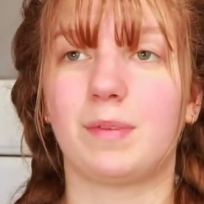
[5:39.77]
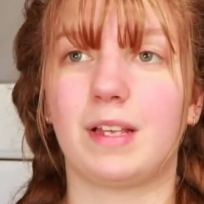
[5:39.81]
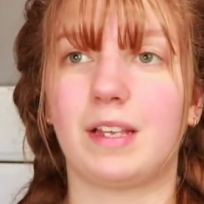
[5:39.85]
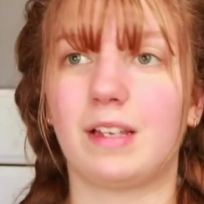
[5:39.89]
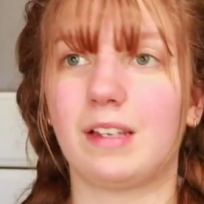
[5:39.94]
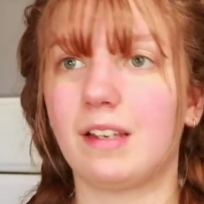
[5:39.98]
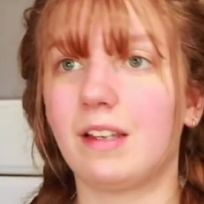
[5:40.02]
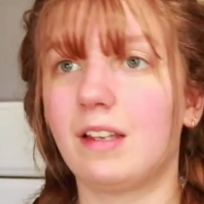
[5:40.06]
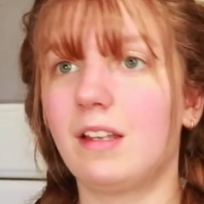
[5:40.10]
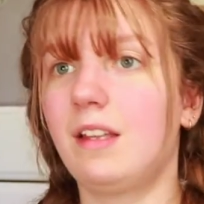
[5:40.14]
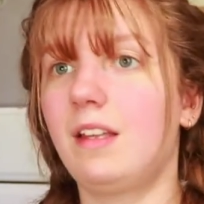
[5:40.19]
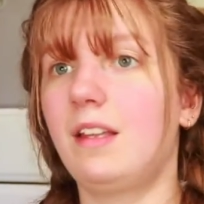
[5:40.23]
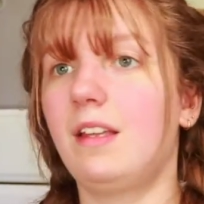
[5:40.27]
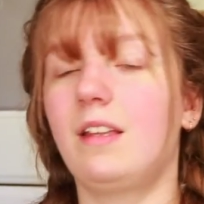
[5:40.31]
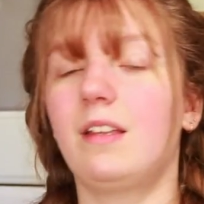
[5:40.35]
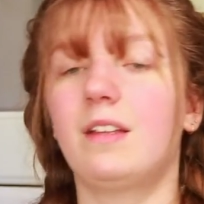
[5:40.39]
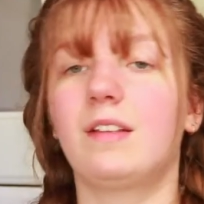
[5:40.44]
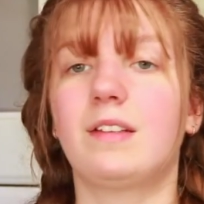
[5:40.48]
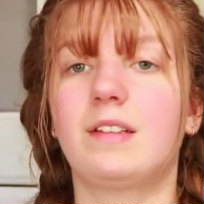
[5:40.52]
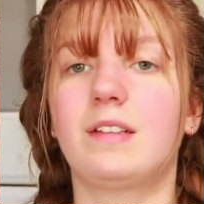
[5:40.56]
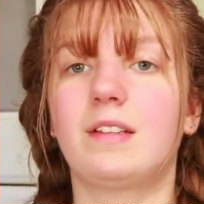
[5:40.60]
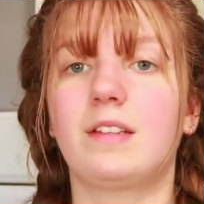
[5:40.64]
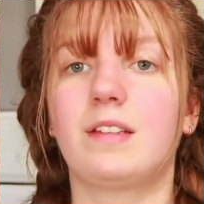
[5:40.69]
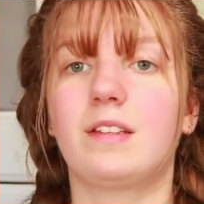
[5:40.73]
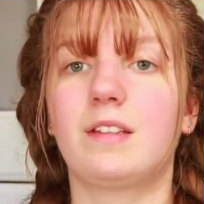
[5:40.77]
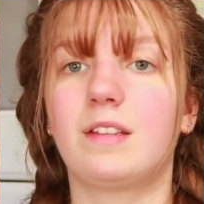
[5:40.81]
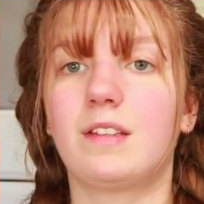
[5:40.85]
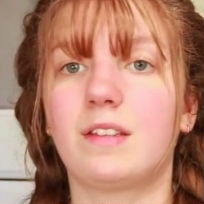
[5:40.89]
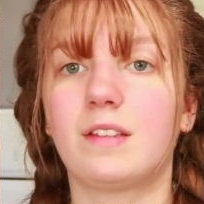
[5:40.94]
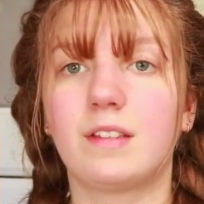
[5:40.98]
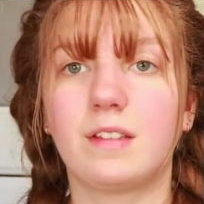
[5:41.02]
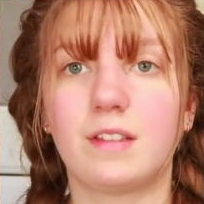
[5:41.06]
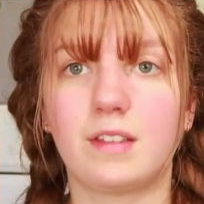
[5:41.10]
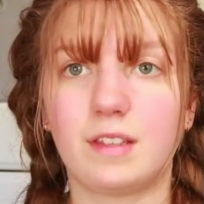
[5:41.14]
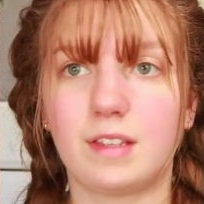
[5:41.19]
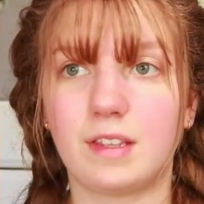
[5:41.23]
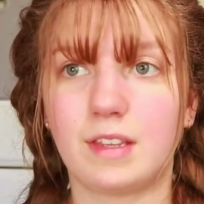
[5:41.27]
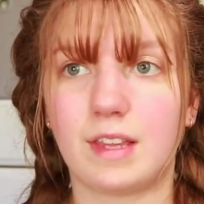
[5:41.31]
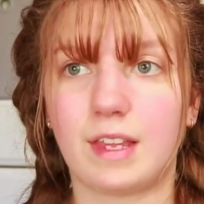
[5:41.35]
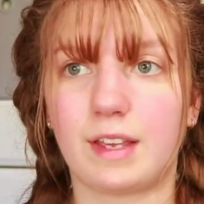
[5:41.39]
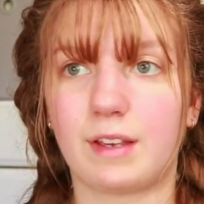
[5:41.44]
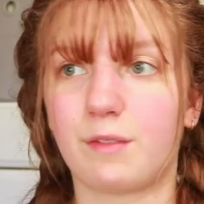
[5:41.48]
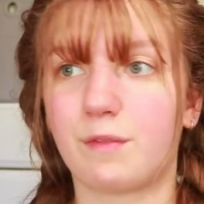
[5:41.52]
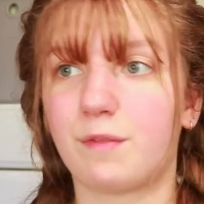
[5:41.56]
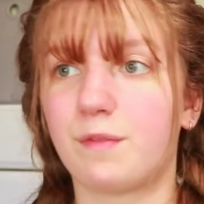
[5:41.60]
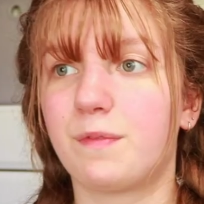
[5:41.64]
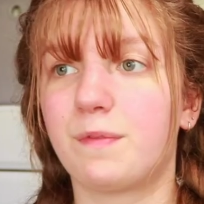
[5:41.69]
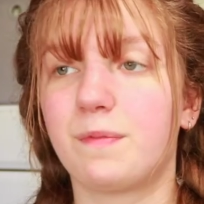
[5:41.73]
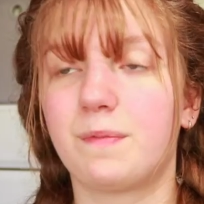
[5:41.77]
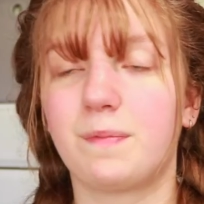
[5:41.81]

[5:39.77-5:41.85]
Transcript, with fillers: like like